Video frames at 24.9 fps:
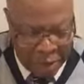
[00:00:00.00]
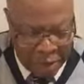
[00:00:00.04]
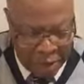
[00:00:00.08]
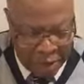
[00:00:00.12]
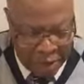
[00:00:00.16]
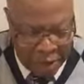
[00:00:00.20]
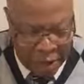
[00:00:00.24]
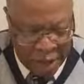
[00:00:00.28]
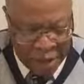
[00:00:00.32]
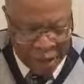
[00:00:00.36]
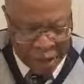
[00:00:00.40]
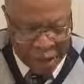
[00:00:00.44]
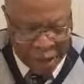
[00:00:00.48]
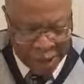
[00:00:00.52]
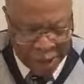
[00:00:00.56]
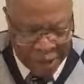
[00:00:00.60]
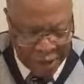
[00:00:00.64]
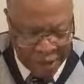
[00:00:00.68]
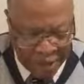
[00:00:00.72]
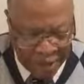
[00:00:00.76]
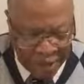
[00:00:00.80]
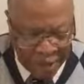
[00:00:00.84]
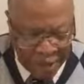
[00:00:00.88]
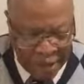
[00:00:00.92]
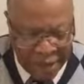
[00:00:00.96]
hundreds
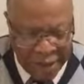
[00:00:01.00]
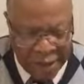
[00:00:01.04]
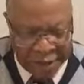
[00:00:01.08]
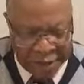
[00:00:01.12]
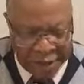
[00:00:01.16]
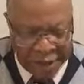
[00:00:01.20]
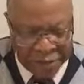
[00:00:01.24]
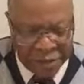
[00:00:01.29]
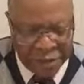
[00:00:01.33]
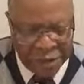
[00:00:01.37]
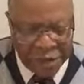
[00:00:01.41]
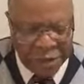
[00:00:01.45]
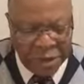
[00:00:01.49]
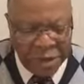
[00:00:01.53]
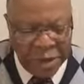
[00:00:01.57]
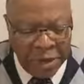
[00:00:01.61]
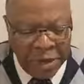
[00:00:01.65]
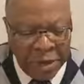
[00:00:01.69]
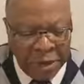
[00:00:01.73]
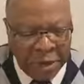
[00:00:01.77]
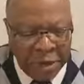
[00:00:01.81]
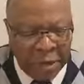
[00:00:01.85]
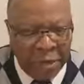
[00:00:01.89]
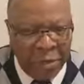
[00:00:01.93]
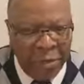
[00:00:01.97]
of nations
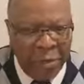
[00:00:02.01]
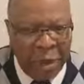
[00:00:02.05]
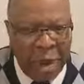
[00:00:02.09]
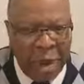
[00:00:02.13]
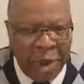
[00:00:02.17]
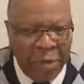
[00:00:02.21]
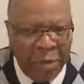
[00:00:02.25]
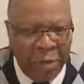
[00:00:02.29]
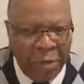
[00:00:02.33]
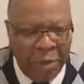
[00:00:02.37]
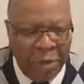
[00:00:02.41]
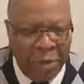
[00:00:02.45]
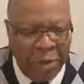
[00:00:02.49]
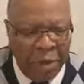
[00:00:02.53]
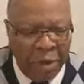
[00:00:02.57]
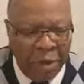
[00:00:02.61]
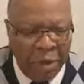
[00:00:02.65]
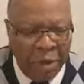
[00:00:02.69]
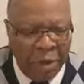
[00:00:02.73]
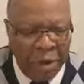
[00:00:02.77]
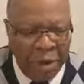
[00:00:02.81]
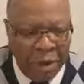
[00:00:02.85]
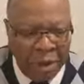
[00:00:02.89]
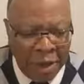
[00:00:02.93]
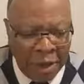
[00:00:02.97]
around the
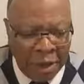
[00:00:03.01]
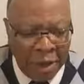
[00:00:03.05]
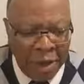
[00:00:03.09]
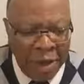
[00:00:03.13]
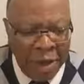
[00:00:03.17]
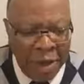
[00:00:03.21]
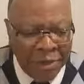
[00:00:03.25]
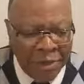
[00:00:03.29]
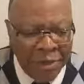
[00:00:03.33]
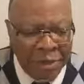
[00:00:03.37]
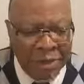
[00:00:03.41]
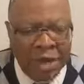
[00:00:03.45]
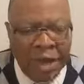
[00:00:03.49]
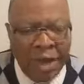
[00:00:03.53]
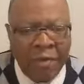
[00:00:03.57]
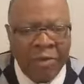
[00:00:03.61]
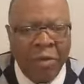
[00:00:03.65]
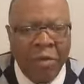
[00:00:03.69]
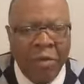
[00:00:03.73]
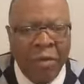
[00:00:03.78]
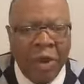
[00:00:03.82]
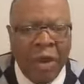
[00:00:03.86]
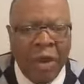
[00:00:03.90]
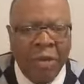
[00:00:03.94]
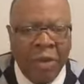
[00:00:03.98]
world and leaders in every
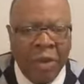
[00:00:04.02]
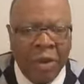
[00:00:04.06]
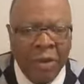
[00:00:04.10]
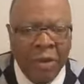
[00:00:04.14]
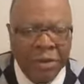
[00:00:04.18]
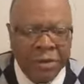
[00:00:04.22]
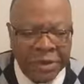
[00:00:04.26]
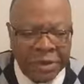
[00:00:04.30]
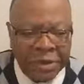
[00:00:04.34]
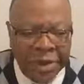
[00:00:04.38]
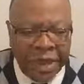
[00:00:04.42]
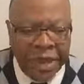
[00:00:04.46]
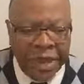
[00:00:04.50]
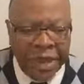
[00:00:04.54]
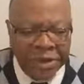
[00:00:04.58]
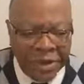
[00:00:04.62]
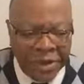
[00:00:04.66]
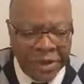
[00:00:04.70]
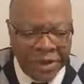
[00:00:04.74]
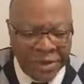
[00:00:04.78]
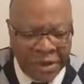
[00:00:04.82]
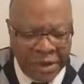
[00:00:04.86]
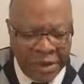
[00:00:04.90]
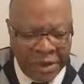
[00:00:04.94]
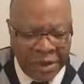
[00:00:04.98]
one of those
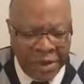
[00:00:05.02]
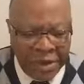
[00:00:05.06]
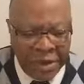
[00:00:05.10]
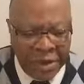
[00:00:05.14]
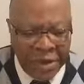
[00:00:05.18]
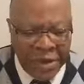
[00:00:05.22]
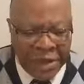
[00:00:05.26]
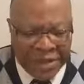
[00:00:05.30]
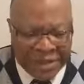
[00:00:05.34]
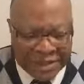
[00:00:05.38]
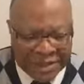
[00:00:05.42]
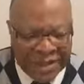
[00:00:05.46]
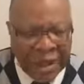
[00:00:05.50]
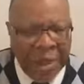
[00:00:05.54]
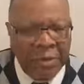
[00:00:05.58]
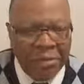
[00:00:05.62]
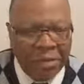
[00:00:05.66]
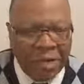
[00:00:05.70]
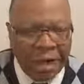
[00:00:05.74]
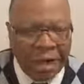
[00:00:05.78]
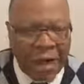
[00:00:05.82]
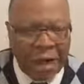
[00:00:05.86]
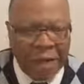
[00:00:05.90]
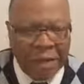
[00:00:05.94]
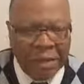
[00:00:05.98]
nations. And
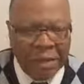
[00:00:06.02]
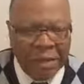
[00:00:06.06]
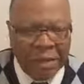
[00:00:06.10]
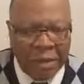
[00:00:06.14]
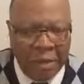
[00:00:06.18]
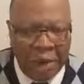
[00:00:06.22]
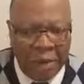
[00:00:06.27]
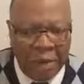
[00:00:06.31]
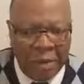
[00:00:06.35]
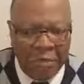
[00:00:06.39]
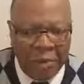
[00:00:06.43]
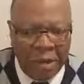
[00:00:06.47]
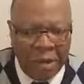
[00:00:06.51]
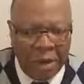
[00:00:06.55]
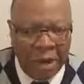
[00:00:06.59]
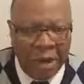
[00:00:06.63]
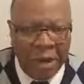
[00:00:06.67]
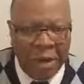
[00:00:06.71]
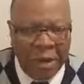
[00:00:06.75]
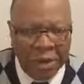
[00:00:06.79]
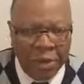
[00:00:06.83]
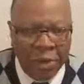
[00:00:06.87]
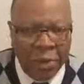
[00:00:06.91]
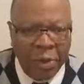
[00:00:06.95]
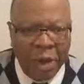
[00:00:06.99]
sometimes,
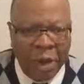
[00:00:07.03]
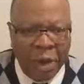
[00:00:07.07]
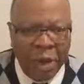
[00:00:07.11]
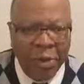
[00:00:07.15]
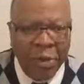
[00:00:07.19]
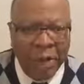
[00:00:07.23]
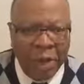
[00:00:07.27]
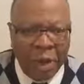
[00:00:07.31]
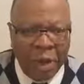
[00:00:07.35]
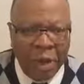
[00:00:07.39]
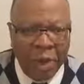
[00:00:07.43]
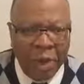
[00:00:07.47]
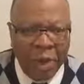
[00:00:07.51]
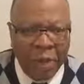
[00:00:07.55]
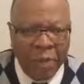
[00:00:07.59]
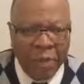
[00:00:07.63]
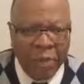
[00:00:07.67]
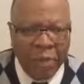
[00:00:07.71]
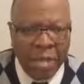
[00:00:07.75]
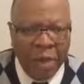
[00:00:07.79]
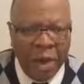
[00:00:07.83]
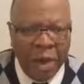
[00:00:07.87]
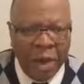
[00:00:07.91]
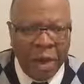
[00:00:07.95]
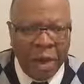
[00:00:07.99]
because we are the leader,
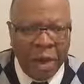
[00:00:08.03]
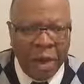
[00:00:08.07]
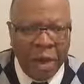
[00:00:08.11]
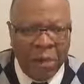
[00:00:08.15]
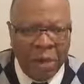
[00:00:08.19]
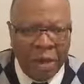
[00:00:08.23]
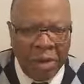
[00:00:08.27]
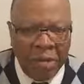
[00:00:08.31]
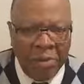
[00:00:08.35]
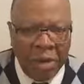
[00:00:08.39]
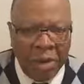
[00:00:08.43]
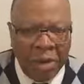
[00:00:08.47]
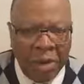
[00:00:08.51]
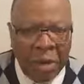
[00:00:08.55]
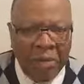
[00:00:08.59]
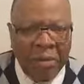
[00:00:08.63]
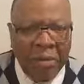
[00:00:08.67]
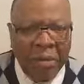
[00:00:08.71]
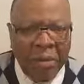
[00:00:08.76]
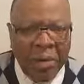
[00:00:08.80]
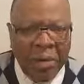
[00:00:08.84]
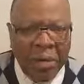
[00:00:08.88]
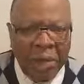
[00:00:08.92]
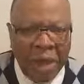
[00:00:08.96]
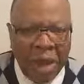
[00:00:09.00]
we can become a
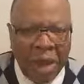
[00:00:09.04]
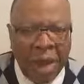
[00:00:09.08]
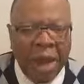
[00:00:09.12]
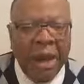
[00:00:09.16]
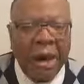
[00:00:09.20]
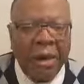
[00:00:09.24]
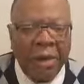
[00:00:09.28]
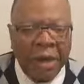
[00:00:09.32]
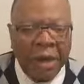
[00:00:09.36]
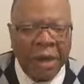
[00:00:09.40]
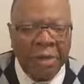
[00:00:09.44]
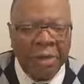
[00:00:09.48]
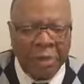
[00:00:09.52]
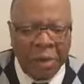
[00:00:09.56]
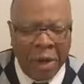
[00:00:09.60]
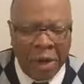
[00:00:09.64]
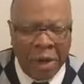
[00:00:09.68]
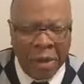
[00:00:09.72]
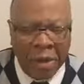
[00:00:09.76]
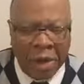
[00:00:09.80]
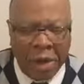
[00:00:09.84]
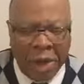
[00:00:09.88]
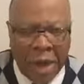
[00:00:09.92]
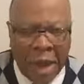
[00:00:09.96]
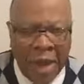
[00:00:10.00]
little arrogant. Well,
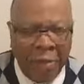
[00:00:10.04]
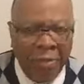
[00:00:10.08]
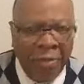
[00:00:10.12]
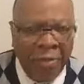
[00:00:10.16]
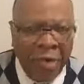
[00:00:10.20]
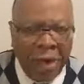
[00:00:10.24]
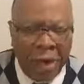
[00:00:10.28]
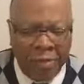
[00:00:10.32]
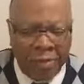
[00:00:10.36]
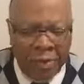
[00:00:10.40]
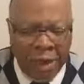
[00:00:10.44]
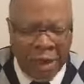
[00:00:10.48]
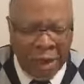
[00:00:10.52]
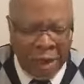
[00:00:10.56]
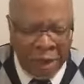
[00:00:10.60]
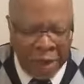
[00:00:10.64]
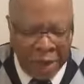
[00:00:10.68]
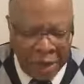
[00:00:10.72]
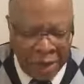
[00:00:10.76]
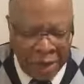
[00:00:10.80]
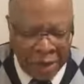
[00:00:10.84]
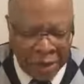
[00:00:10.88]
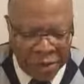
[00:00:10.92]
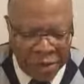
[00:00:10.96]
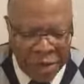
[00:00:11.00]
now, I pray for our
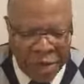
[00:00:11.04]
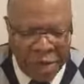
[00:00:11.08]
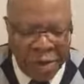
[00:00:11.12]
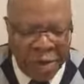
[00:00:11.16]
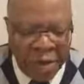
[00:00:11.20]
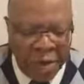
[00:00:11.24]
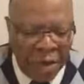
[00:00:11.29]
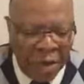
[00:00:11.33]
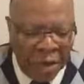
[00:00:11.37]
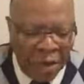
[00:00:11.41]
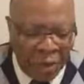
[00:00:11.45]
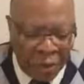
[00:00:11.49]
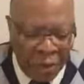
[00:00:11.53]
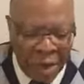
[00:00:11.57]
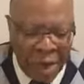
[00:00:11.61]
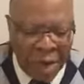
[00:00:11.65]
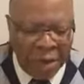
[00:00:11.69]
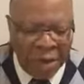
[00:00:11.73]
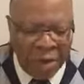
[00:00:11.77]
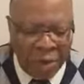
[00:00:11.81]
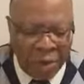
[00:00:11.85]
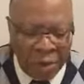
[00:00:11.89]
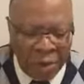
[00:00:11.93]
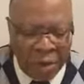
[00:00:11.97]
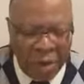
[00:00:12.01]
leaders all around the
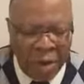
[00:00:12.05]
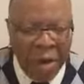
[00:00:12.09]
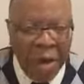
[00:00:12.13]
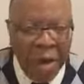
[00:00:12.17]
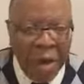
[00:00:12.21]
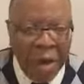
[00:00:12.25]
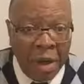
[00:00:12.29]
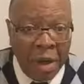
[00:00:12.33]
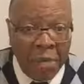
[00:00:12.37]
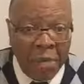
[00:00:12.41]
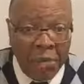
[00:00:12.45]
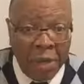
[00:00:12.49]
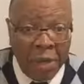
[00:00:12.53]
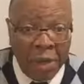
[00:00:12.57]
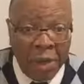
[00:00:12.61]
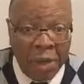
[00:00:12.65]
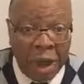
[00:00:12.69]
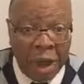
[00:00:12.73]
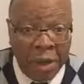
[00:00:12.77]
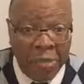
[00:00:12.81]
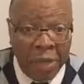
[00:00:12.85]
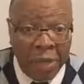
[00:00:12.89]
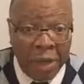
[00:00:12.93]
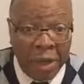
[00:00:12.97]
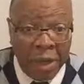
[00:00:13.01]
world, both
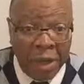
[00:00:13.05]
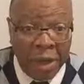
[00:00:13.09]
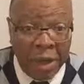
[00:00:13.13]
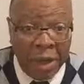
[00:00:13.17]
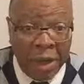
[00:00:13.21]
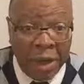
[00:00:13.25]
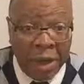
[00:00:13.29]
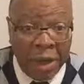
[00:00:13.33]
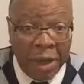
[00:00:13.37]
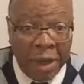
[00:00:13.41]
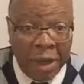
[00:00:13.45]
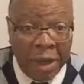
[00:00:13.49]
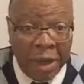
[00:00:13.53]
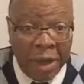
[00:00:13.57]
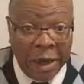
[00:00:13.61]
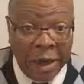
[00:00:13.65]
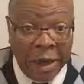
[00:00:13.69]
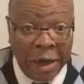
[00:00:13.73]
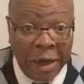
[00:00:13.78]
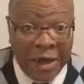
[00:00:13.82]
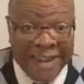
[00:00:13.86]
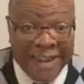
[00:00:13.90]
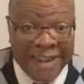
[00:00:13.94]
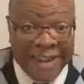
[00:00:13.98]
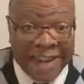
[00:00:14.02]
our political and our
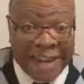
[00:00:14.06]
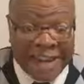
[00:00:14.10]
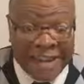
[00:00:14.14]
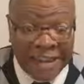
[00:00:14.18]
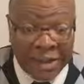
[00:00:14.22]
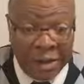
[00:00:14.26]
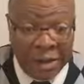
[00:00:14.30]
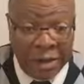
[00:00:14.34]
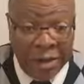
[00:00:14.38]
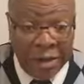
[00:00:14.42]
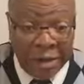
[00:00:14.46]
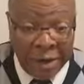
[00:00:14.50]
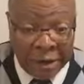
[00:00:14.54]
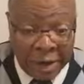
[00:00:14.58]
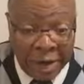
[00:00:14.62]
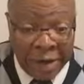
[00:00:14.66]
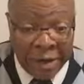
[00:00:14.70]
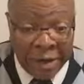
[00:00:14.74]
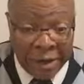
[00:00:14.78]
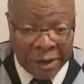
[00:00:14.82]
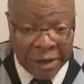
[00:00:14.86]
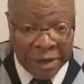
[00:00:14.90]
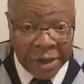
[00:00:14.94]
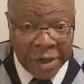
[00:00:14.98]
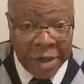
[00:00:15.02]
ecclesiastical
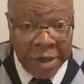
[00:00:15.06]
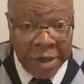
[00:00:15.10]
leaders,